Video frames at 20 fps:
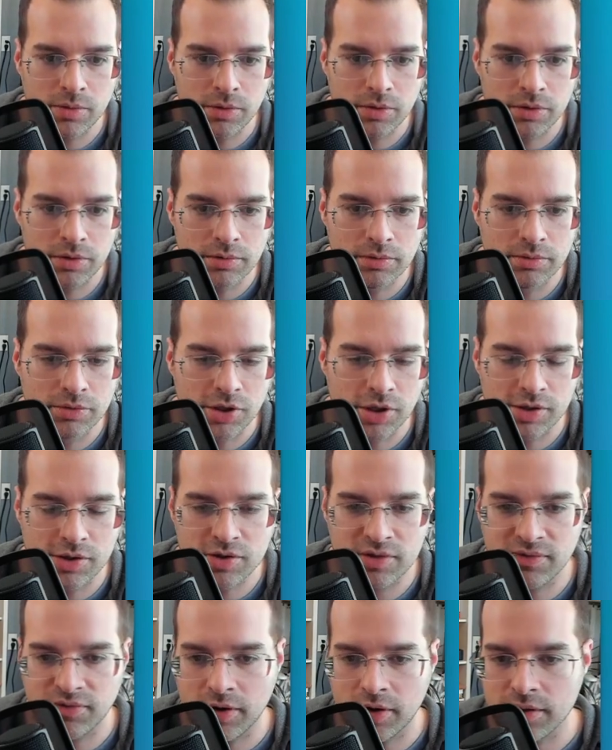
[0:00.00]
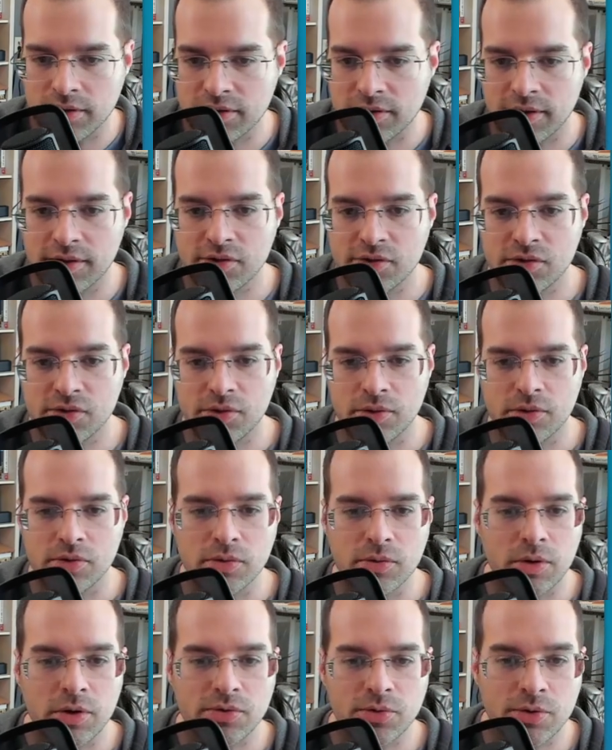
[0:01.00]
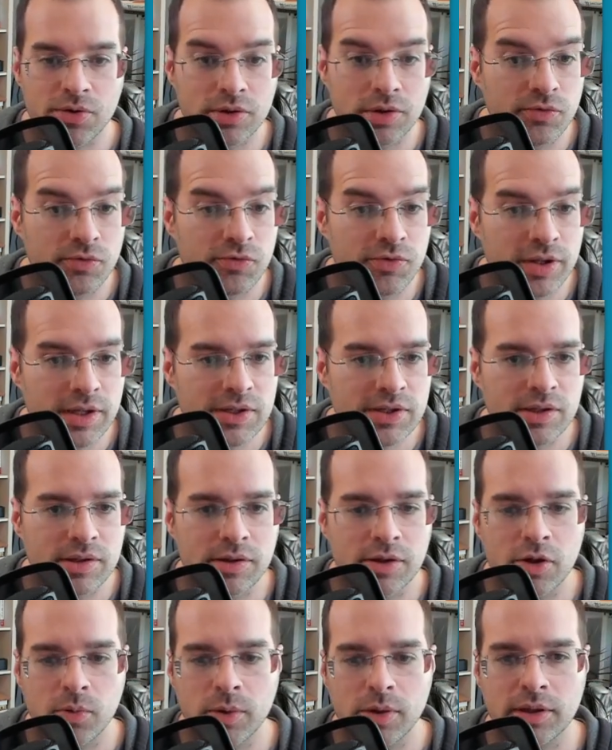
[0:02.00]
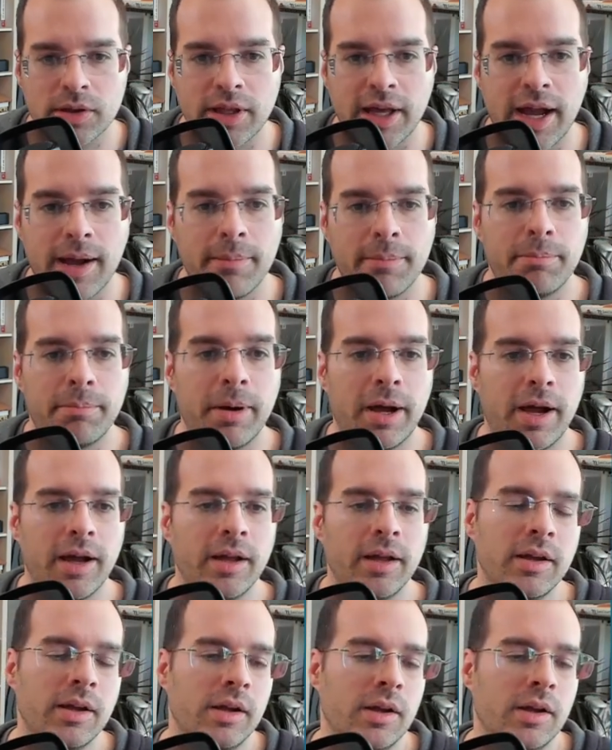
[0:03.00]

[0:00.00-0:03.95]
You could change the font sizes. You can do all sorts of different things in there with that, but